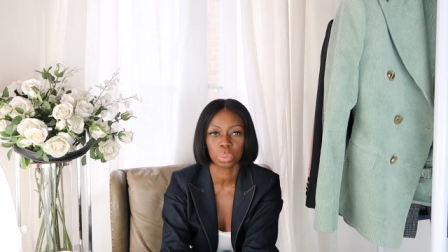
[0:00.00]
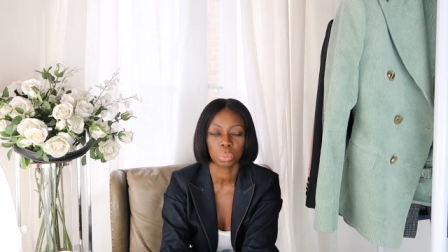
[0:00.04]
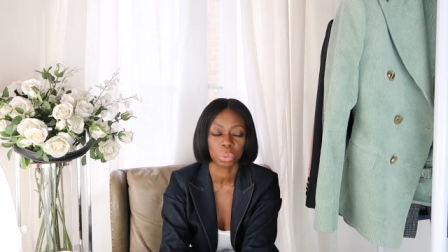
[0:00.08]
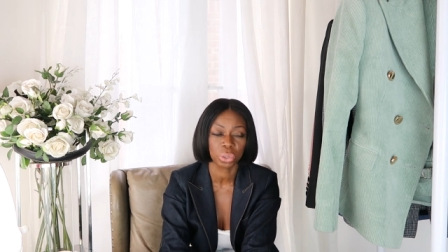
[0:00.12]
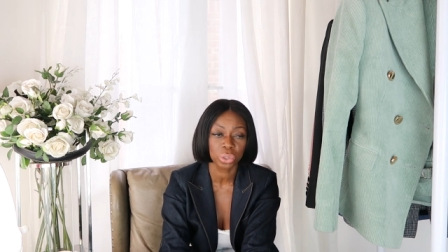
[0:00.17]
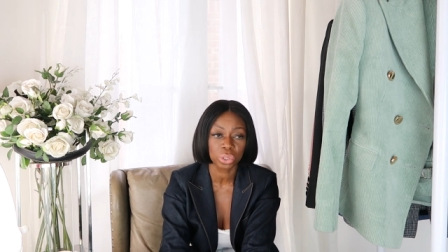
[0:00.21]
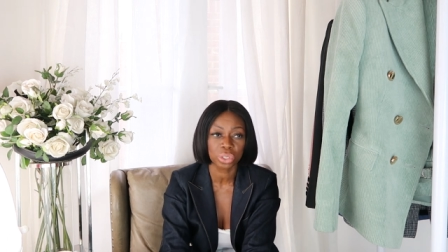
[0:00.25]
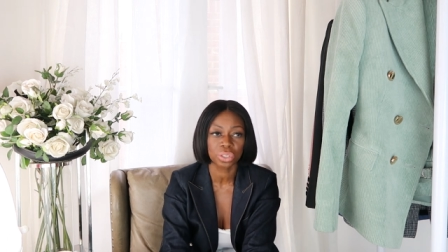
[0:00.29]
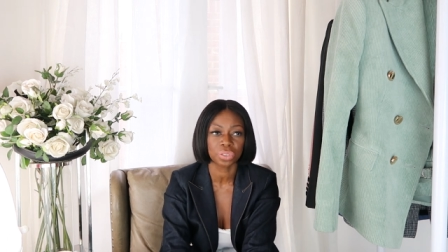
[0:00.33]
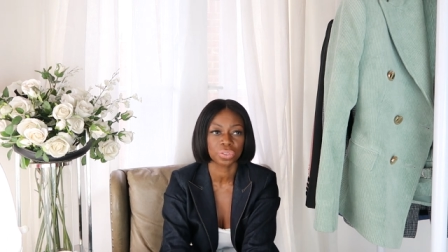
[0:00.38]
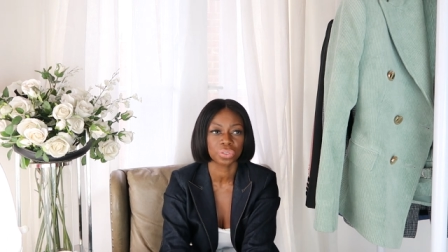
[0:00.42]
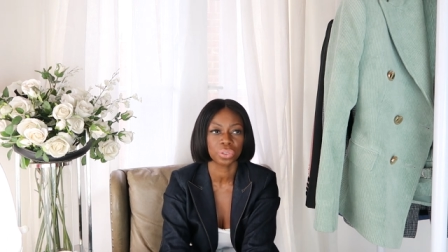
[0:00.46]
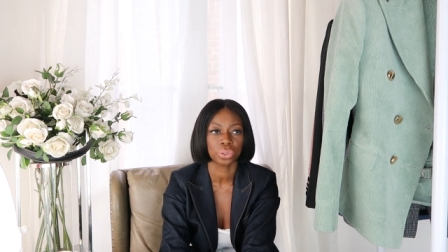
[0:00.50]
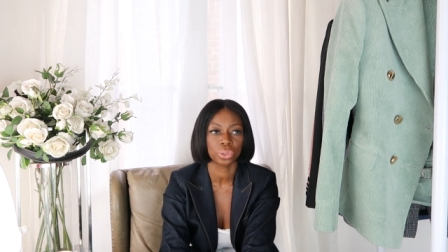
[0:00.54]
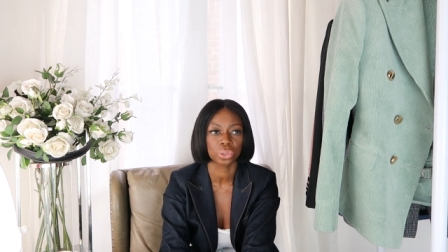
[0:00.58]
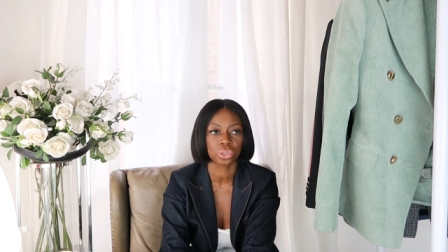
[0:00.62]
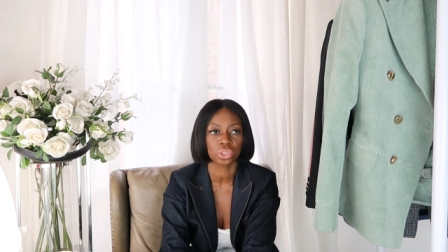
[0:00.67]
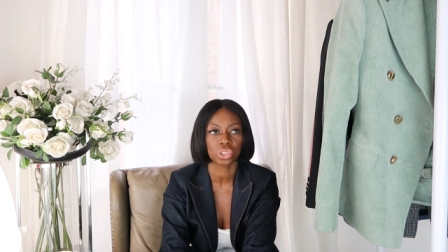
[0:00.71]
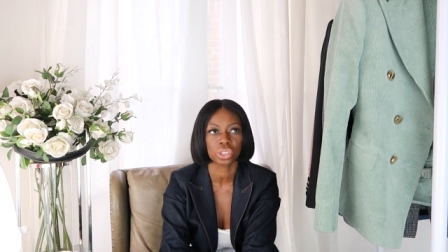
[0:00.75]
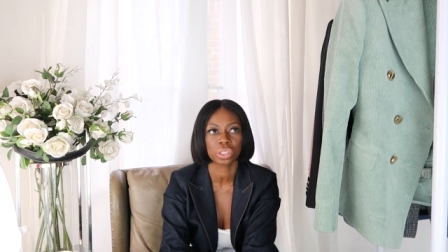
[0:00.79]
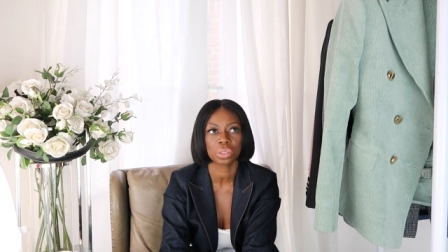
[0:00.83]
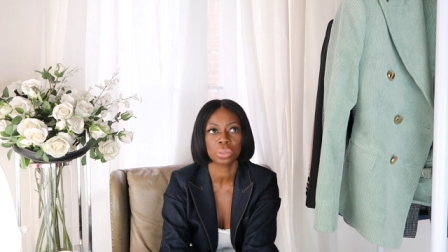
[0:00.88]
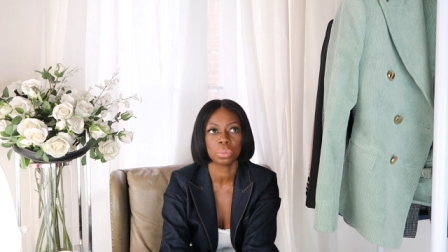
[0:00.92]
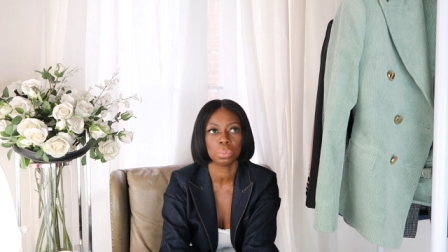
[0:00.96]
beautiful,
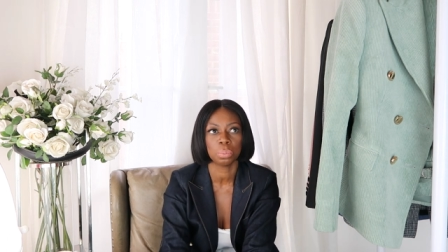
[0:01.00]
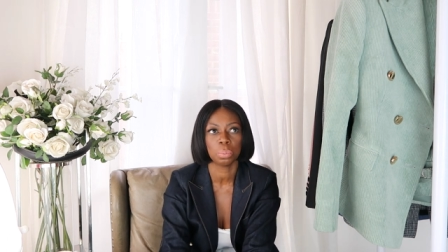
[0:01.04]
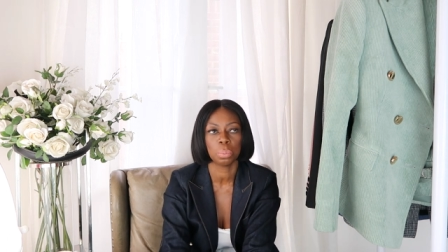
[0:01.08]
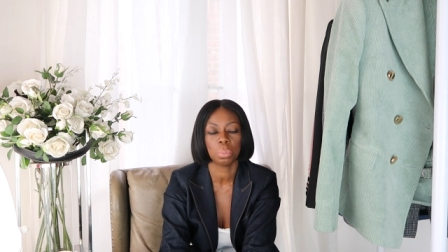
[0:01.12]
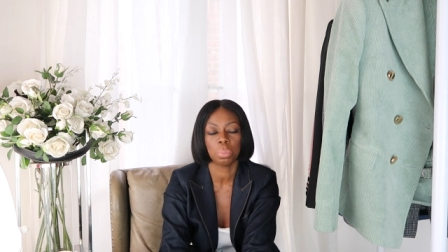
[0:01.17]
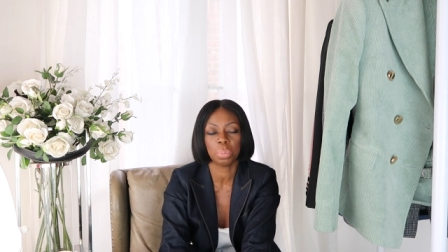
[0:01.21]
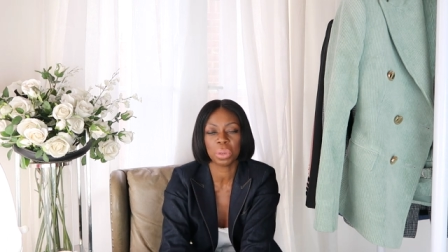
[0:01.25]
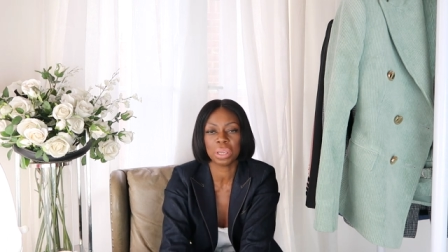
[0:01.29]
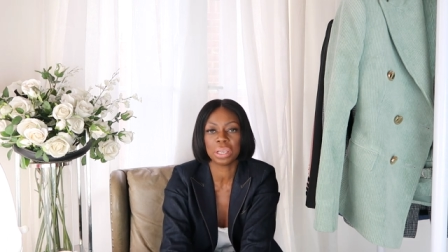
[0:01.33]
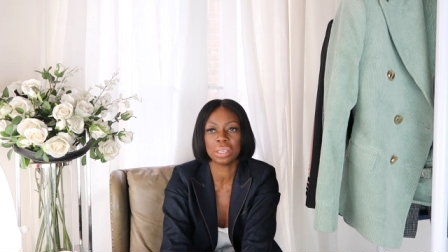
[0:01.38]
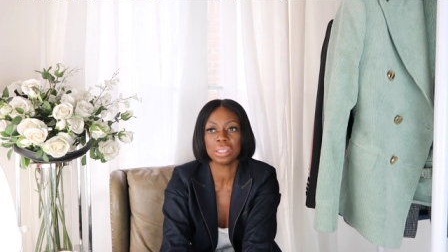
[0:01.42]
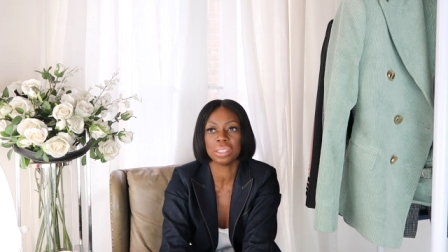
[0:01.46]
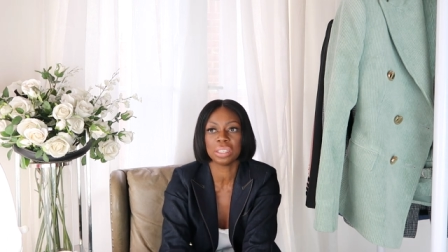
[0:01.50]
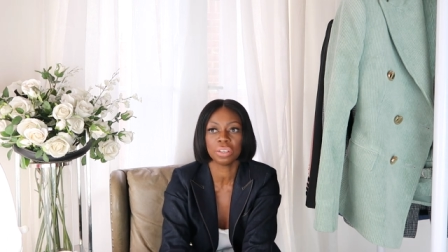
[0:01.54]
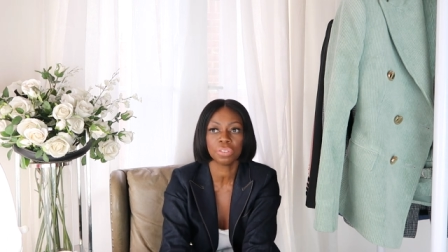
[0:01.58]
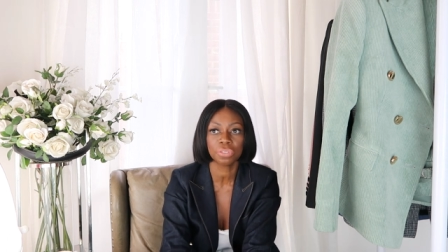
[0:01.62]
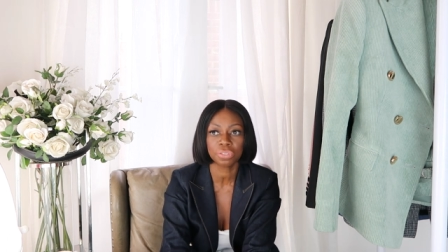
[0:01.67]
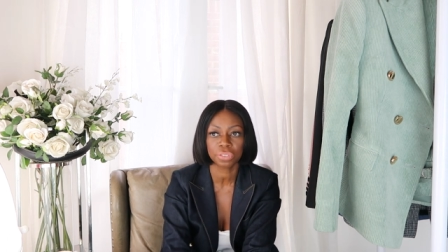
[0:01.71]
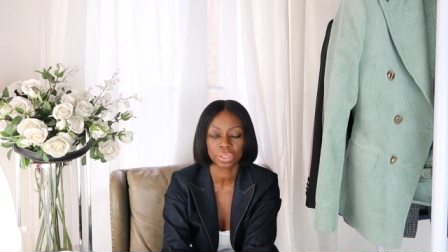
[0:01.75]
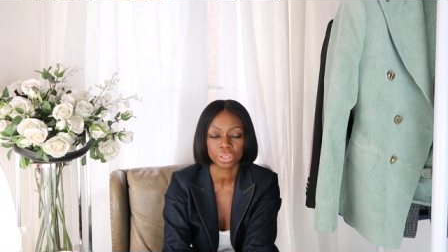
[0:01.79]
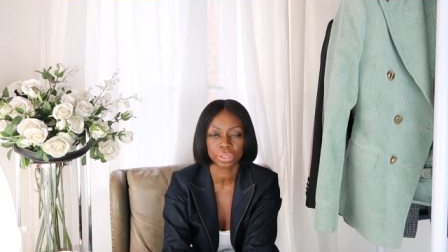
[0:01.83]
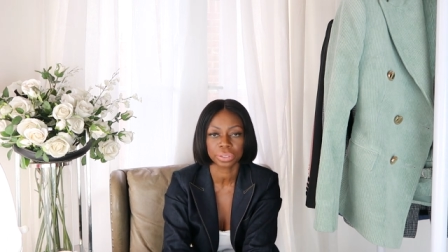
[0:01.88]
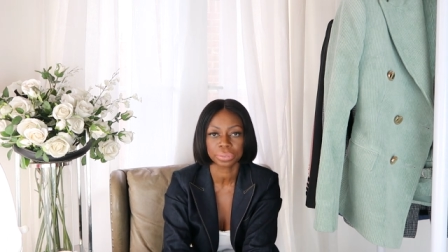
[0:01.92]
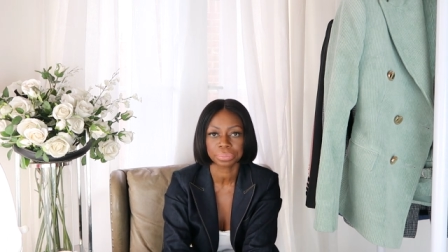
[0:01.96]
just being
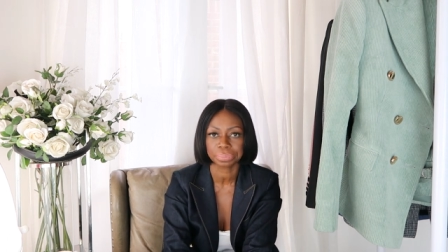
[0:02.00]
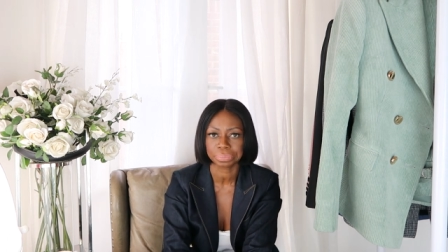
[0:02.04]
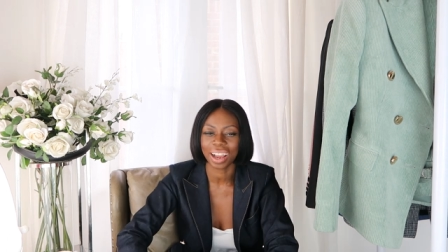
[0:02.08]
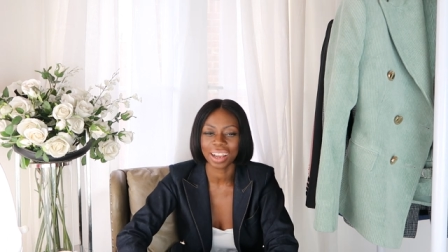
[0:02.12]
different.